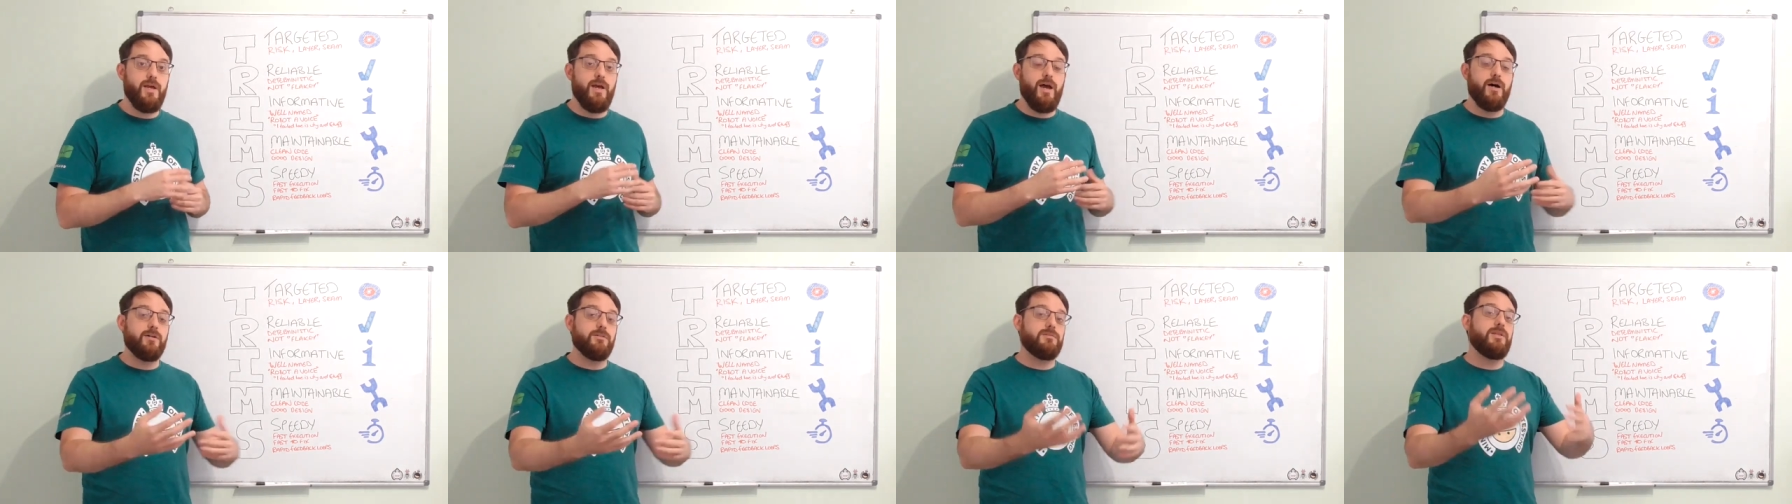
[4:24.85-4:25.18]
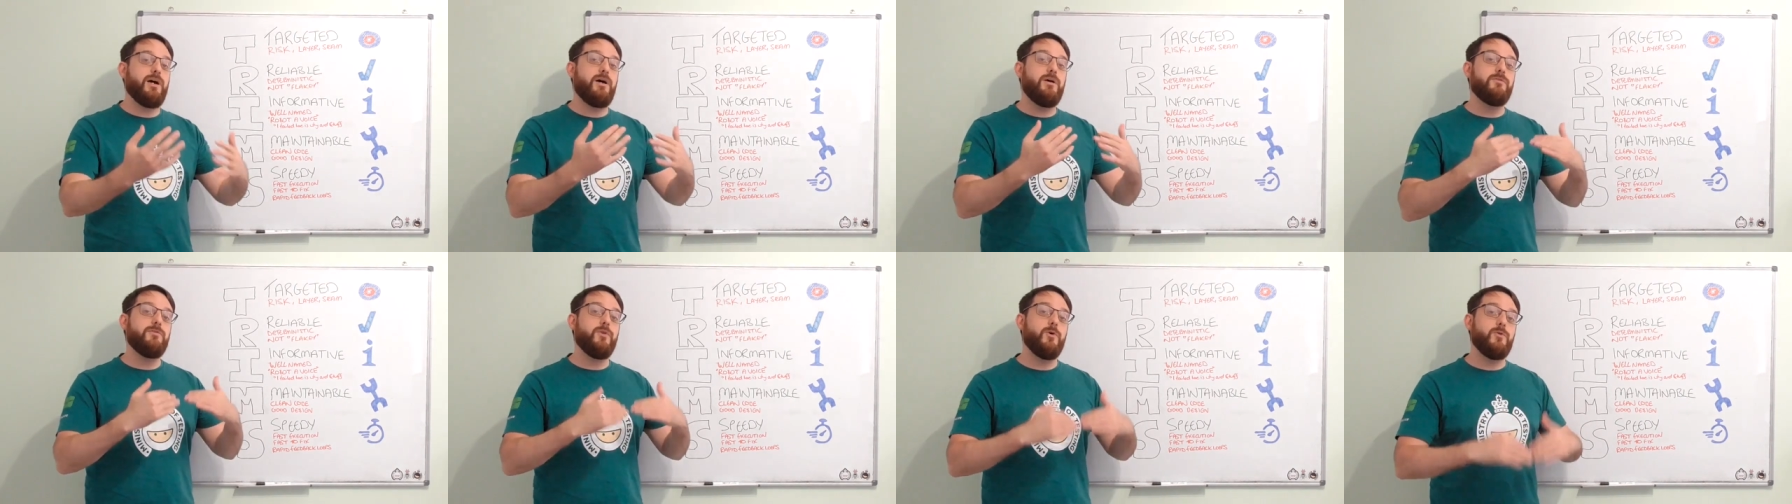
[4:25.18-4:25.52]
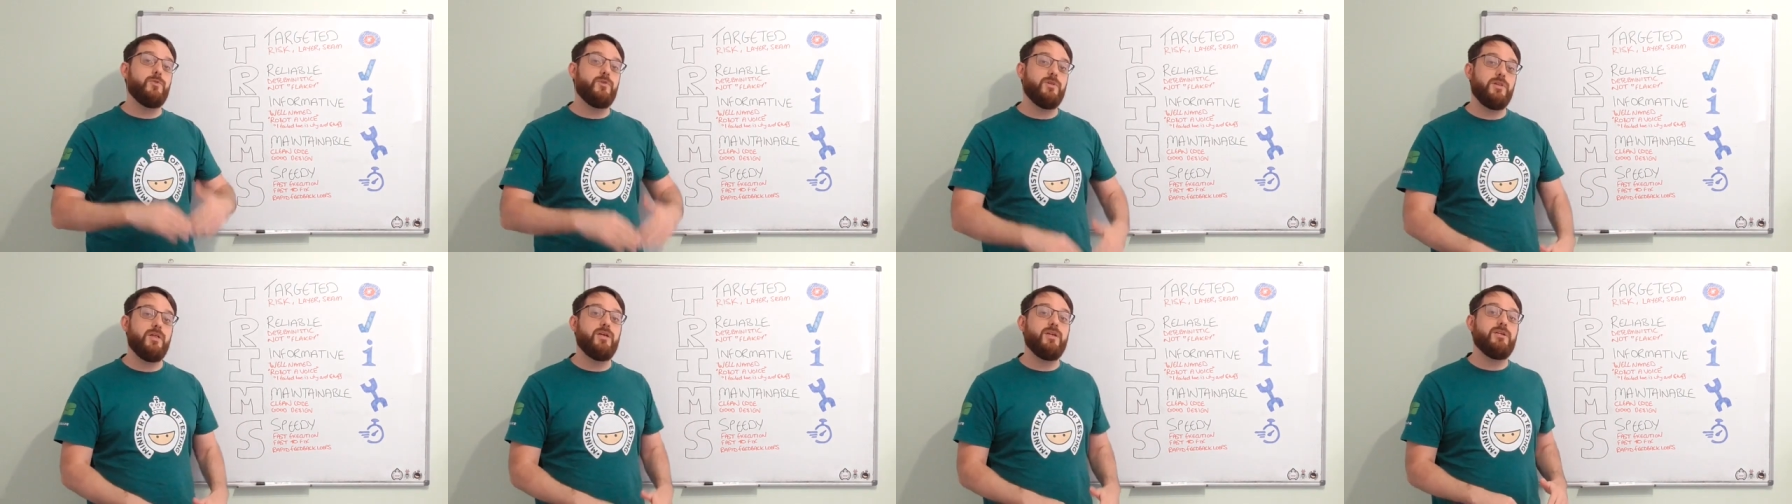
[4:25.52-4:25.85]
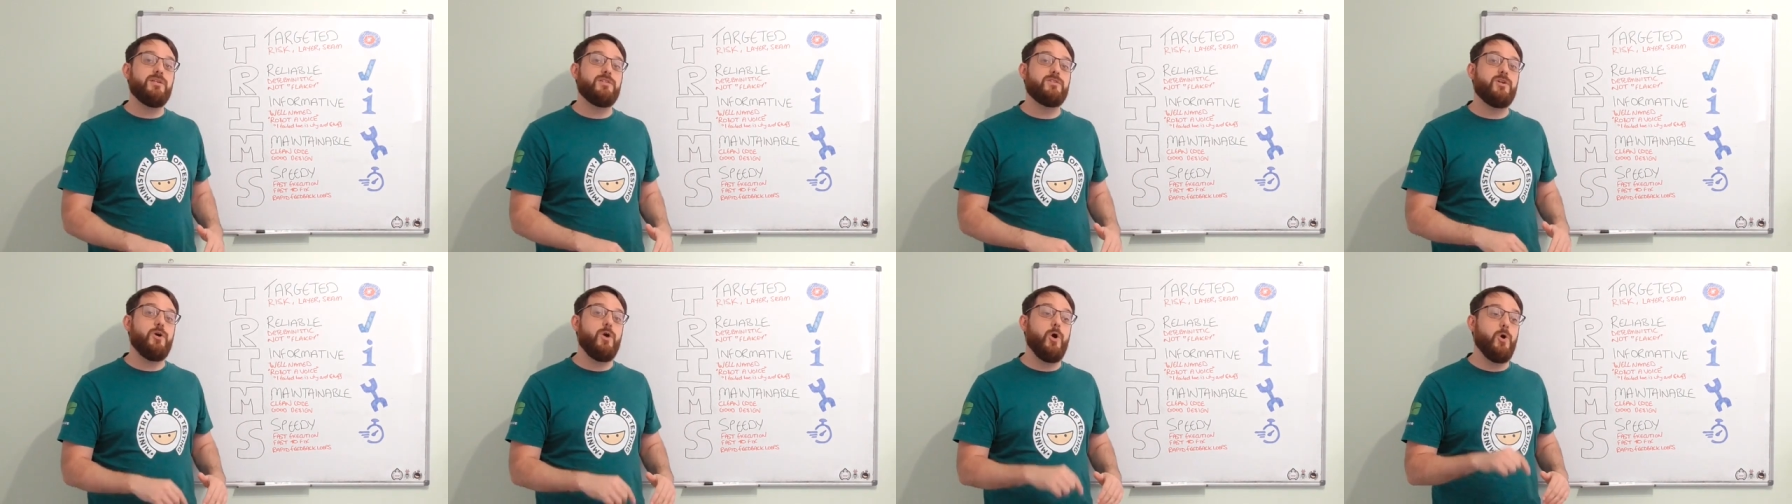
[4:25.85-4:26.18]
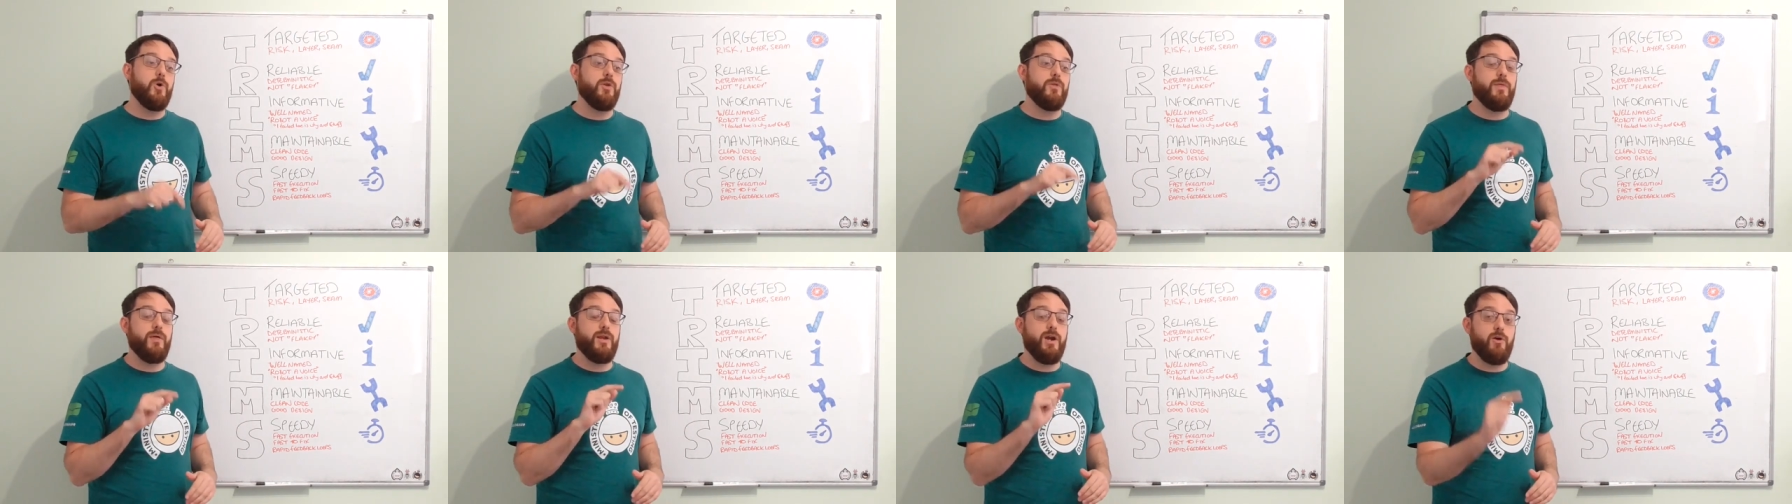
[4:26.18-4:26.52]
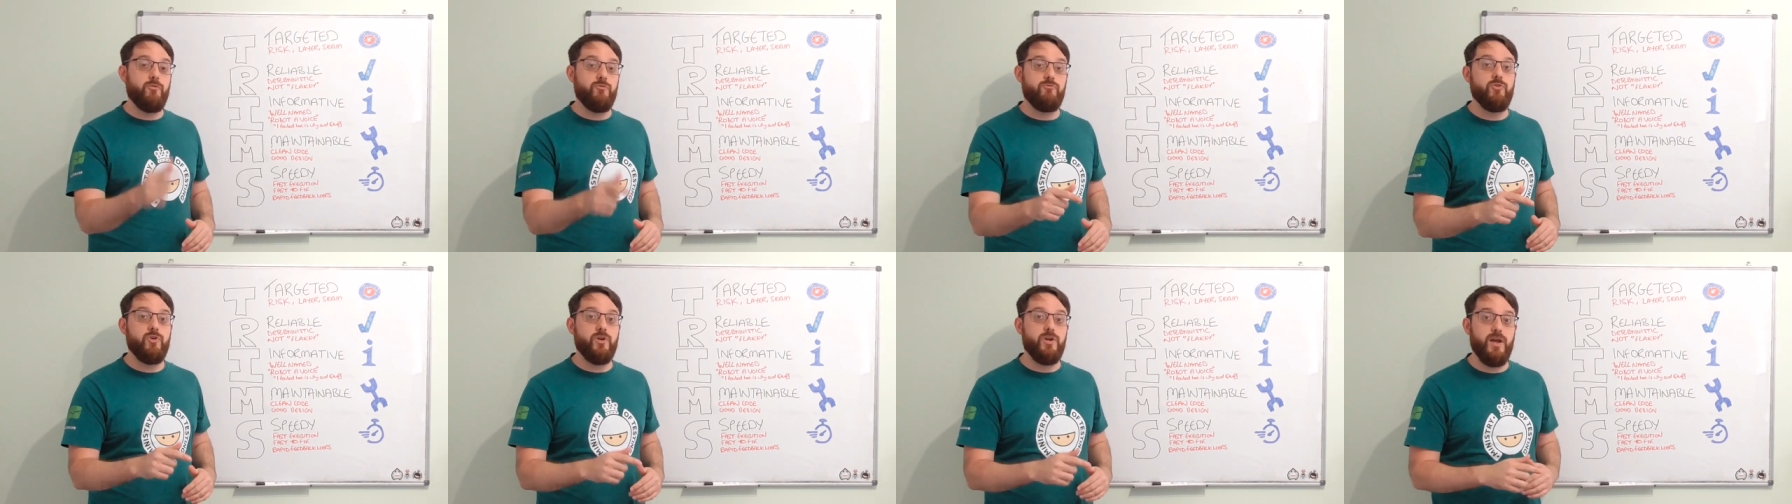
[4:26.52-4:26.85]
I'll download the latest code and then
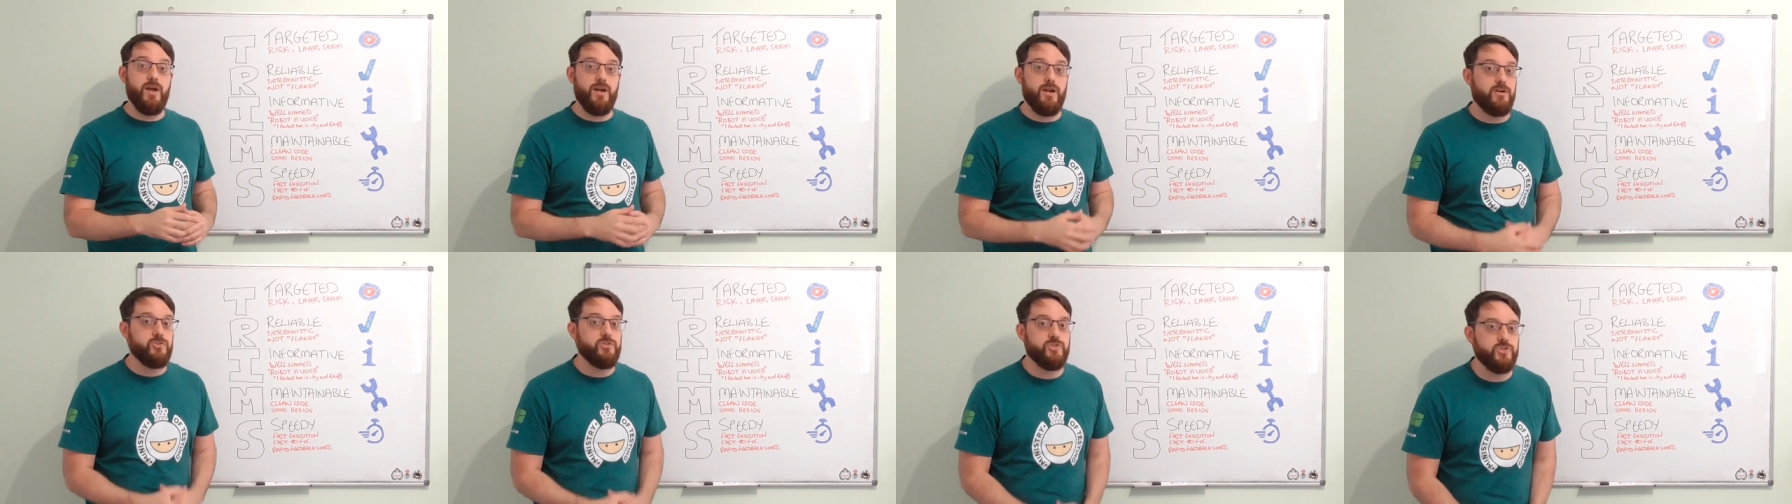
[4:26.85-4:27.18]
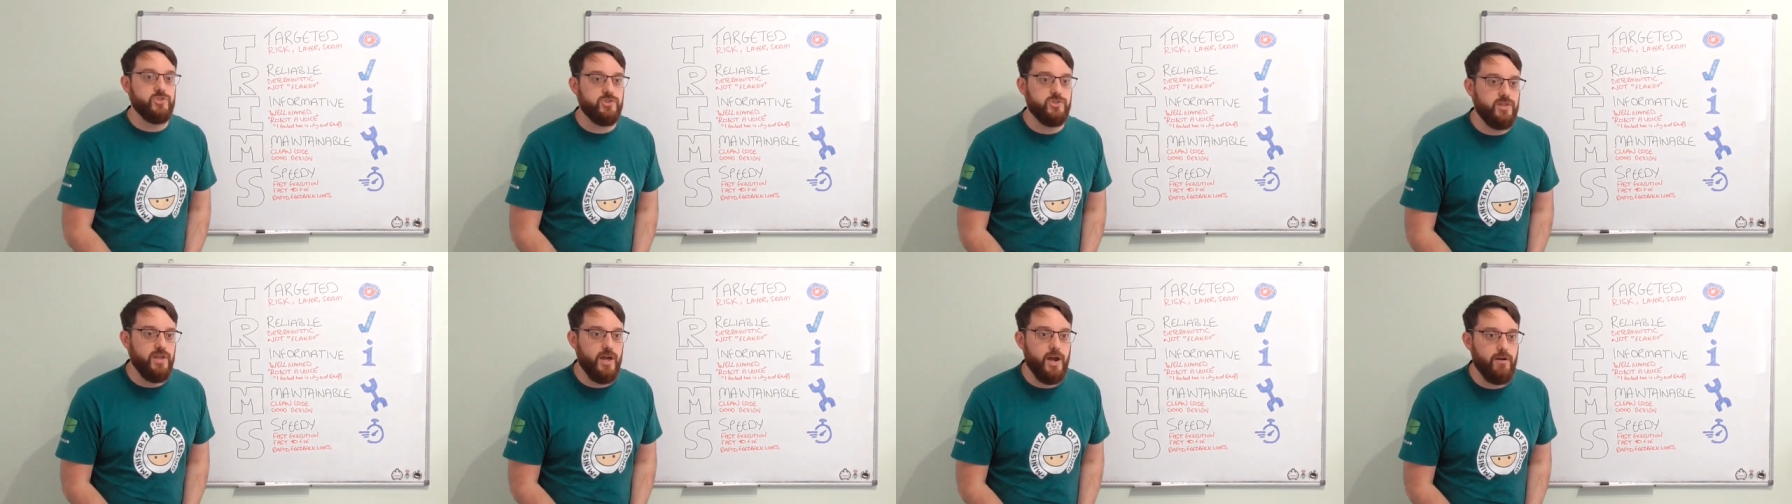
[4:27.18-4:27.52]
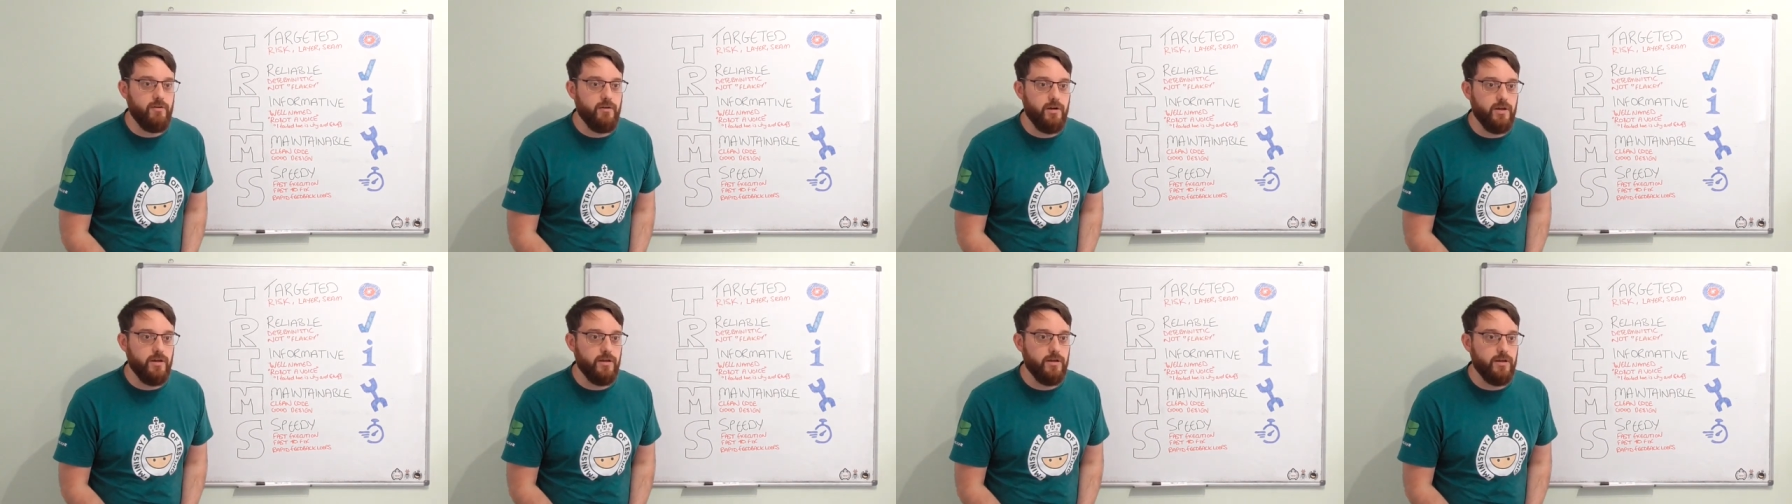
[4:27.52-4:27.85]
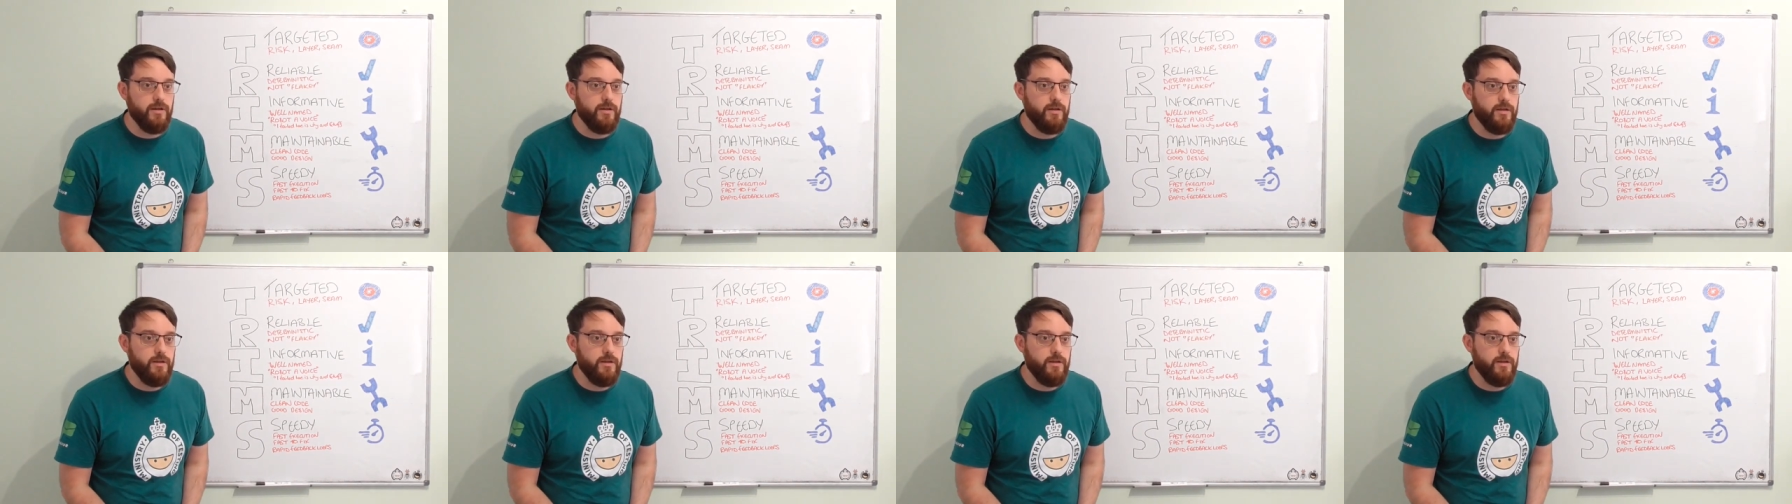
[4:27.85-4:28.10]
I'll run it and I'll just stare at it.